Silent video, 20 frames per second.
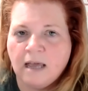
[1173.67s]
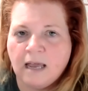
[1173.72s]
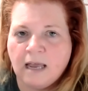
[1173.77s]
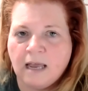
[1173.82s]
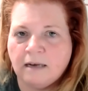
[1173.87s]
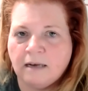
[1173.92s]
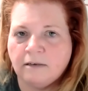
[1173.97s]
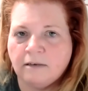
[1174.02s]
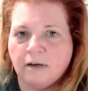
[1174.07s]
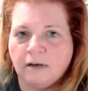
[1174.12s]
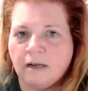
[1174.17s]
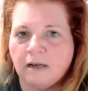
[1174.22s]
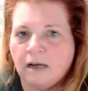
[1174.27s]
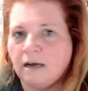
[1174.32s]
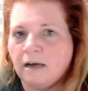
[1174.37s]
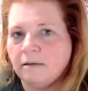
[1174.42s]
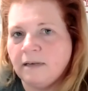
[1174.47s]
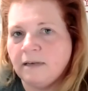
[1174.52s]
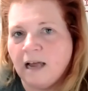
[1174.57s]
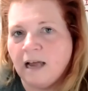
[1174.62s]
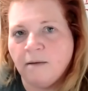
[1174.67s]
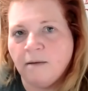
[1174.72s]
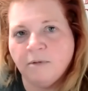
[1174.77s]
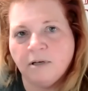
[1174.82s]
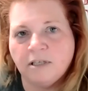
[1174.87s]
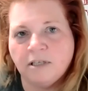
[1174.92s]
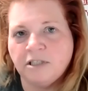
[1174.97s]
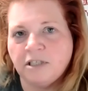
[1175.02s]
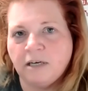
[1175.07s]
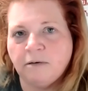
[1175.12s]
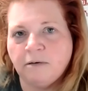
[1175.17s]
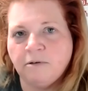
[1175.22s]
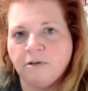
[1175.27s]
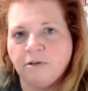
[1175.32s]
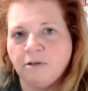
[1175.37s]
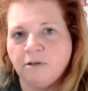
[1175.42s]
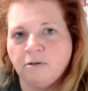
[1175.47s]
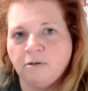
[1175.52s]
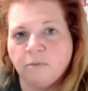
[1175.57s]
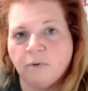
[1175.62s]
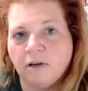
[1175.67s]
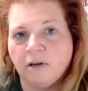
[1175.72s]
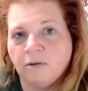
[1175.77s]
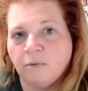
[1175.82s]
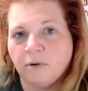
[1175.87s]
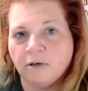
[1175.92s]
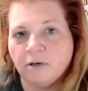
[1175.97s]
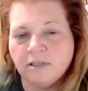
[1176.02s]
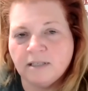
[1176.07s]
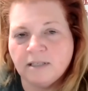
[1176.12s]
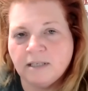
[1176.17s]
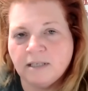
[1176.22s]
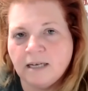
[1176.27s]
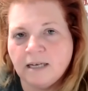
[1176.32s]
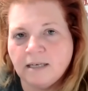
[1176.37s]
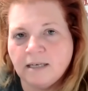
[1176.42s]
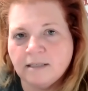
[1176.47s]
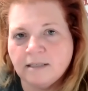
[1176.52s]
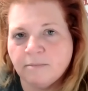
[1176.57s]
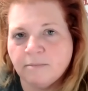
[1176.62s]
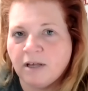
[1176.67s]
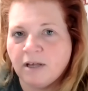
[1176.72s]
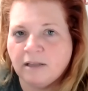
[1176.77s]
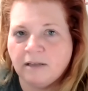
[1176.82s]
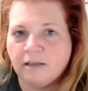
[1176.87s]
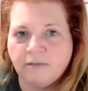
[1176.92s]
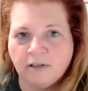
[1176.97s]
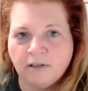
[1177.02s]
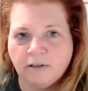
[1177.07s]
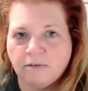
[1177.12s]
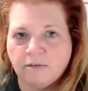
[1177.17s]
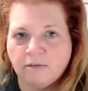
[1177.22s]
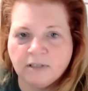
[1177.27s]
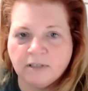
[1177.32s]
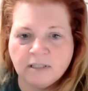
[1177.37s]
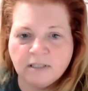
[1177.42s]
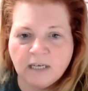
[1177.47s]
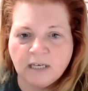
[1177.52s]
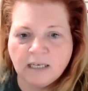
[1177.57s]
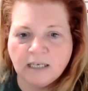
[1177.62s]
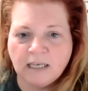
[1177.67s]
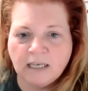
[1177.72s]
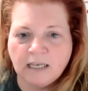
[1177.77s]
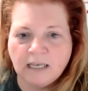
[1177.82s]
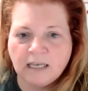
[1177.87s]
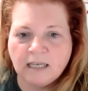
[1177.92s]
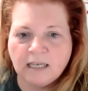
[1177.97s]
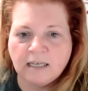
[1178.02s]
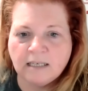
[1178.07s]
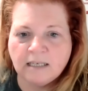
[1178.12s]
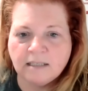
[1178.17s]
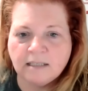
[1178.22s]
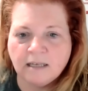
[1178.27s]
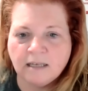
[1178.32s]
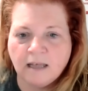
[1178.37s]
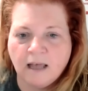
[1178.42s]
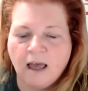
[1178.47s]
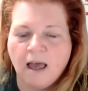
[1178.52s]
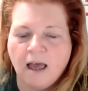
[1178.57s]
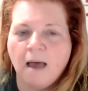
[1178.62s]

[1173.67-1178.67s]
And now I'm going to share with you that one of the worst things about living in Louisville, Kentucky is